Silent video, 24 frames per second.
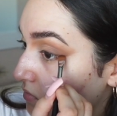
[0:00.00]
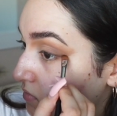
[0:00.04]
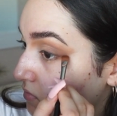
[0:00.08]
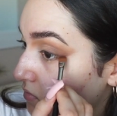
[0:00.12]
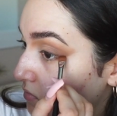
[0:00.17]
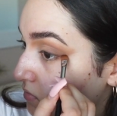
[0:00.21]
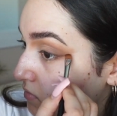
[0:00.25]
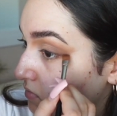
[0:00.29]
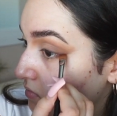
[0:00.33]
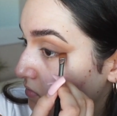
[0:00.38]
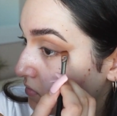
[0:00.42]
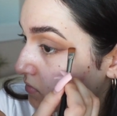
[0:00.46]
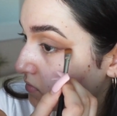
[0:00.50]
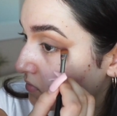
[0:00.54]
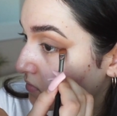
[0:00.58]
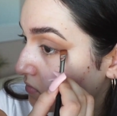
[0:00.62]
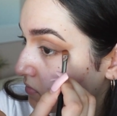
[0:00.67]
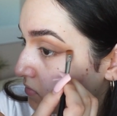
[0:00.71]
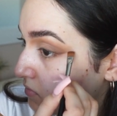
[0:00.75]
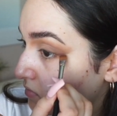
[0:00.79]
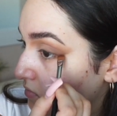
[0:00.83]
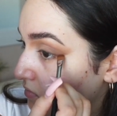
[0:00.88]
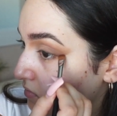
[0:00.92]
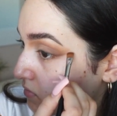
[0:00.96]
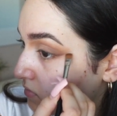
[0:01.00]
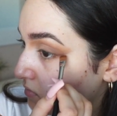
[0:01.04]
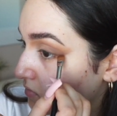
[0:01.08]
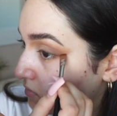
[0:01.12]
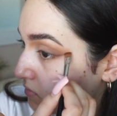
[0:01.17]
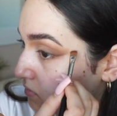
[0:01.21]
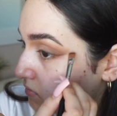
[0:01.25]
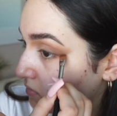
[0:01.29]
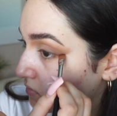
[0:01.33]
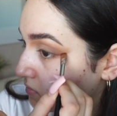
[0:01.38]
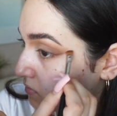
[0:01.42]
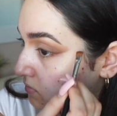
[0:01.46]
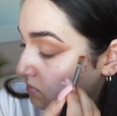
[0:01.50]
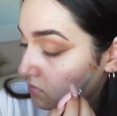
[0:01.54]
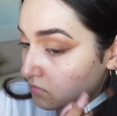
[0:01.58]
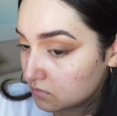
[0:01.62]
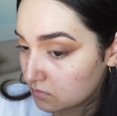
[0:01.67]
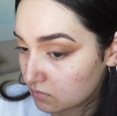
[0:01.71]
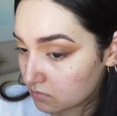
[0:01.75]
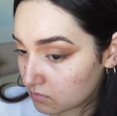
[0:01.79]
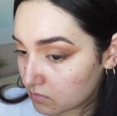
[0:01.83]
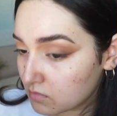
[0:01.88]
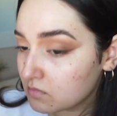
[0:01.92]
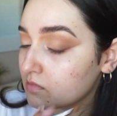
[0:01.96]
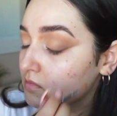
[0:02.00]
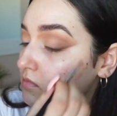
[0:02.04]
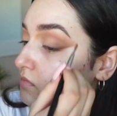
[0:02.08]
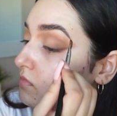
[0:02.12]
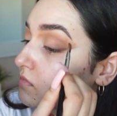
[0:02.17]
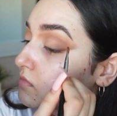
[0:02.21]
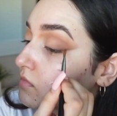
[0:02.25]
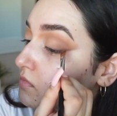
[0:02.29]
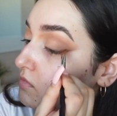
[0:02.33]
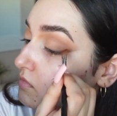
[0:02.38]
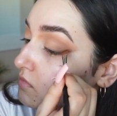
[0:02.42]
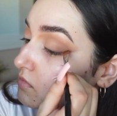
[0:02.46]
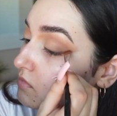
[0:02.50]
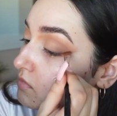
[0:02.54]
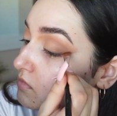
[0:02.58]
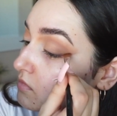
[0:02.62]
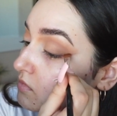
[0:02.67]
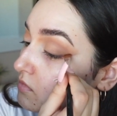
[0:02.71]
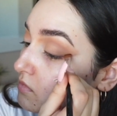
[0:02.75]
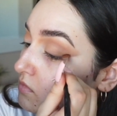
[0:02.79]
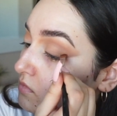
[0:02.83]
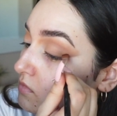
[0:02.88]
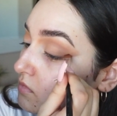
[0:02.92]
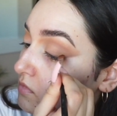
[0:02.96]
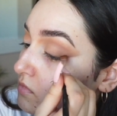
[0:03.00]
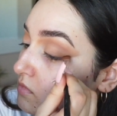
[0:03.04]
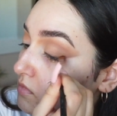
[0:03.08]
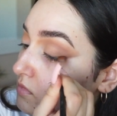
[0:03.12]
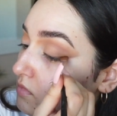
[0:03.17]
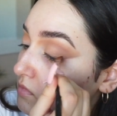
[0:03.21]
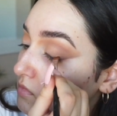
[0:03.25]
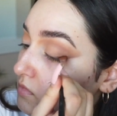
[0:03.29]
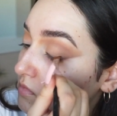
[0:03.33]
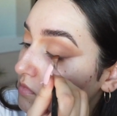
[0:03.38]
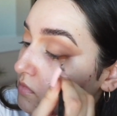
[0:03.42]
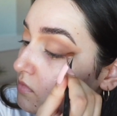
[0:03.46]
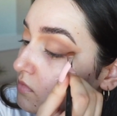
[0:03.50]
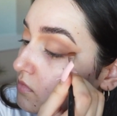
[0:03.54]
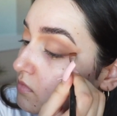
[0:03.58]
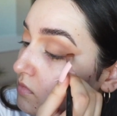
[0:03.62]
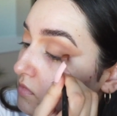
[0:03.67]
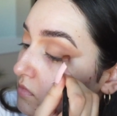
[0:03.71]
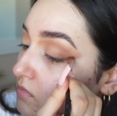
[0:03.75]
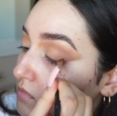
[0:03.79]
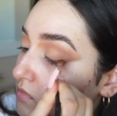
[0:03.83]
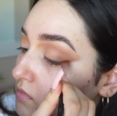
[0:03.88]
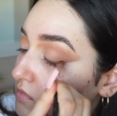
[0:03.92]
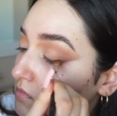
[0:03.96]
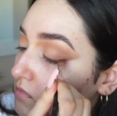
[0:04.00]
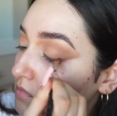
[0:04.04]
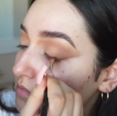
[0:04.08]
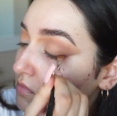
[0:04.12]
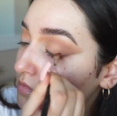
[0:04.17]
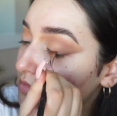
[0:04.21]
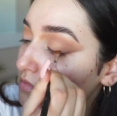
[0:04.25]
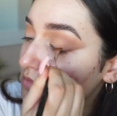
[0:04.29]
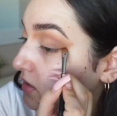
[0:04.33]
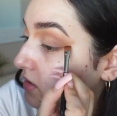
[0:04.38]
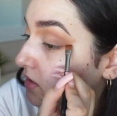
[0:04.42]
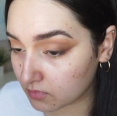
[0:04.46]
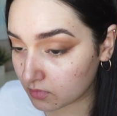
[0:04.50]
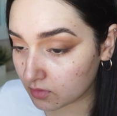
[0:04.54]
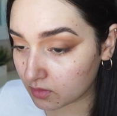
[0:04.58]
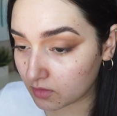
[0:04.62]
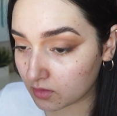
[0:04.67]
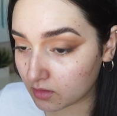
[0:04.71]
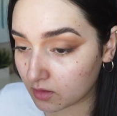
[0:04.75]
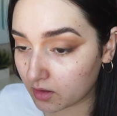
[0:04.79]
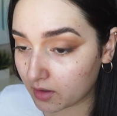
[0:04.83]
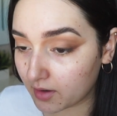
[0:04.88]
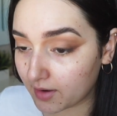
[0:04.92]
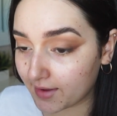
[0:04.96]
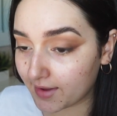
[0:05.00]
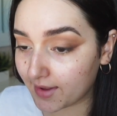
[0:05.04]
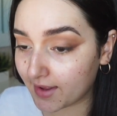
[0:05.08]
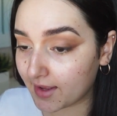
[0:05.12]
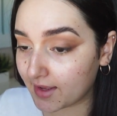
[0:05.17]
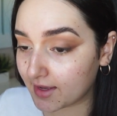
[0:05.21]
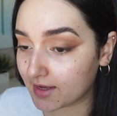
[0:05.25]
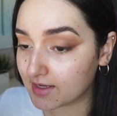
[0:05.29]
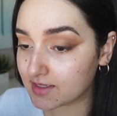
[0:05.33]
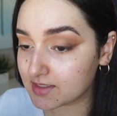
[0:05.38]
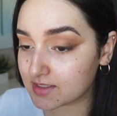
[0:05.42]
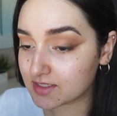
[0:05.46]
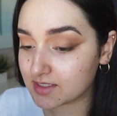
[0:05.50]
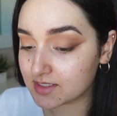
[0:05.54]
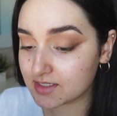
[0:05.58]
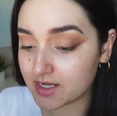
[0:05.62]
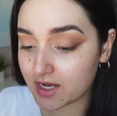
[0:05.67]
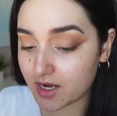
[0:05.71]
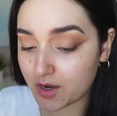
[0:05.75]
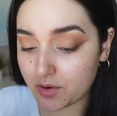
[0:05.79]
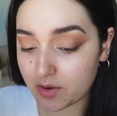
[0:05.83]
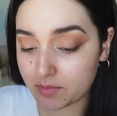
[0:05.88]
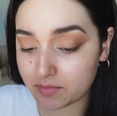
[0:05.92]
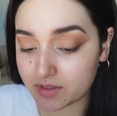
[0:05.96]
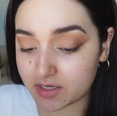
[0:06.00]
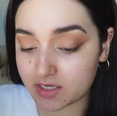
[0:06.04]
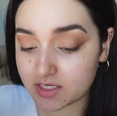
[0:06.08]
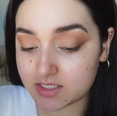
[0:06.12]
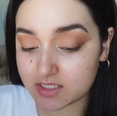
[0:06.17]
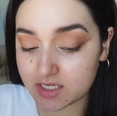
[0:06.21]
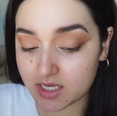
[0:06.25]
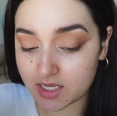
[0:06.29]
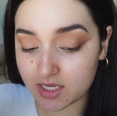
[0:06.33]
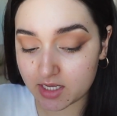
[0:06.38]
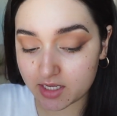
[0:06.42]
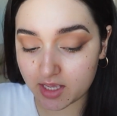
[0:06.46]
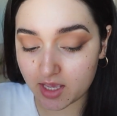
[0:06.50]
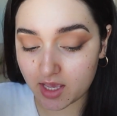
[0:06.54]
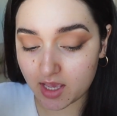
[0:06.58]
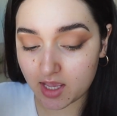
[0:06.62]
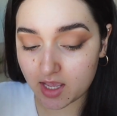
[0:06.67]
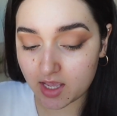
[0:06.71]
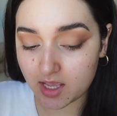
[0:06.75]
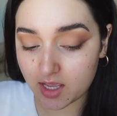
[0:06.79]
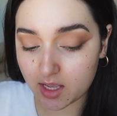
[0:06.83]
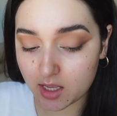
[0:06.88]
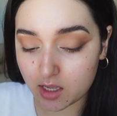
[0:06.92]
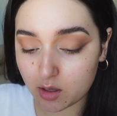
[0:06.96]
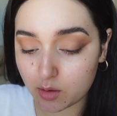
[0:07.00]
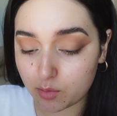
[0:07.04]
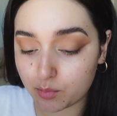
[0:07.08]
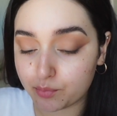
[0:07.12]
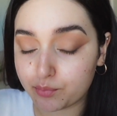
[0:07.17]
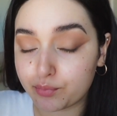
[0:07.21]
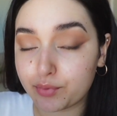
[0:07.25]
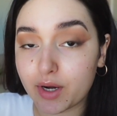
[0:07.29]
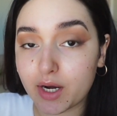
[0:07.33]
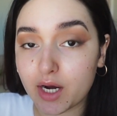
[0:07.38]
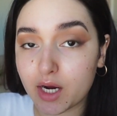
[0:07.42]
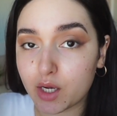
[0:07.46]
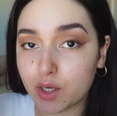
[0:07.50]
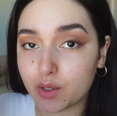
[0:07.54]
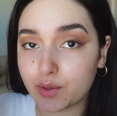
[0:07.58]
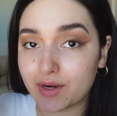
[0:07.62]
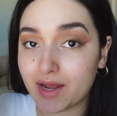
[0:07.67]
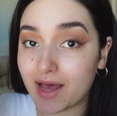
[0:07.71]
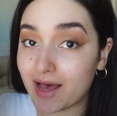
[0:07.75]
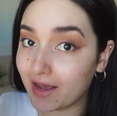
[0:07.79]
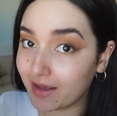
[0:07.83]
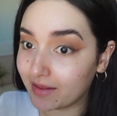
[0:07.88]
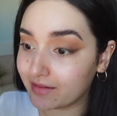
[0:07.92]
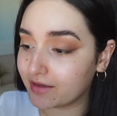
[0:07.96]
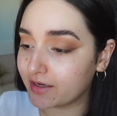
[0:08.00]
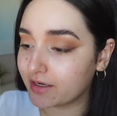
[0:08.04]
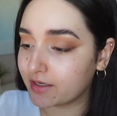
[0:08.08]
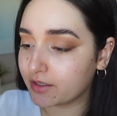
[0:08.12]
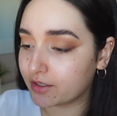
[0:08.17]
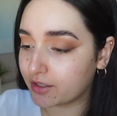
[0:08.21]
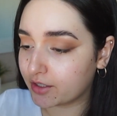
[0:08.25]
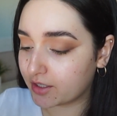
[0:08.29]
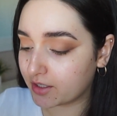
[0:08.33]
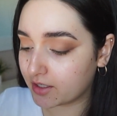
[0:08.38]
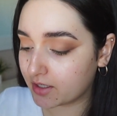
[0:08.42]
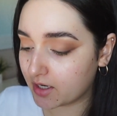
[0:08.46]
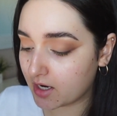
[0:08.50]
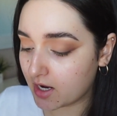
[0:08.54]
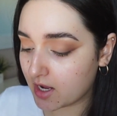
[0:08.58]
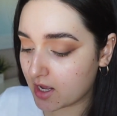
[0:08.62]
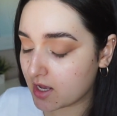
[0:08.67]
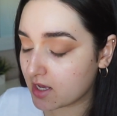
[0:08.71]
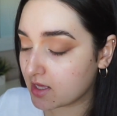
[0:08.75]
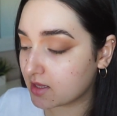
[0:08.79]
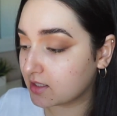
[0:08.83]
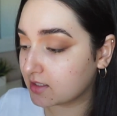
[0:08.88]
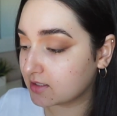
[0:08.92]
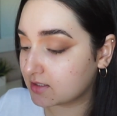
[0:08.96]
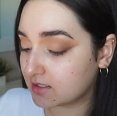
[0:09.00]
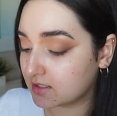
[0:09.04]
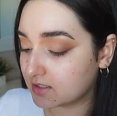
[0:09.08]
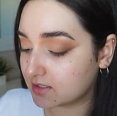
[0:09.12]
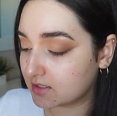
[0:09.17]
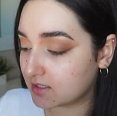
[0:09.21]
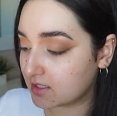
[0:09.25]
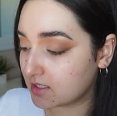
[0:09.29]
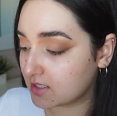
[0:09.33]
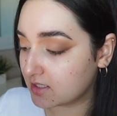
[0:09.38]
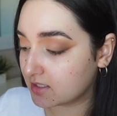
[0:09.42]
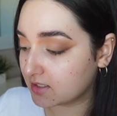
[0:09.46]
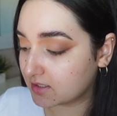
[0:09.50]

and I'm gonna wing it out as if it were winged eyeliner. And now I'm gonna take a brown eyeliner. This is the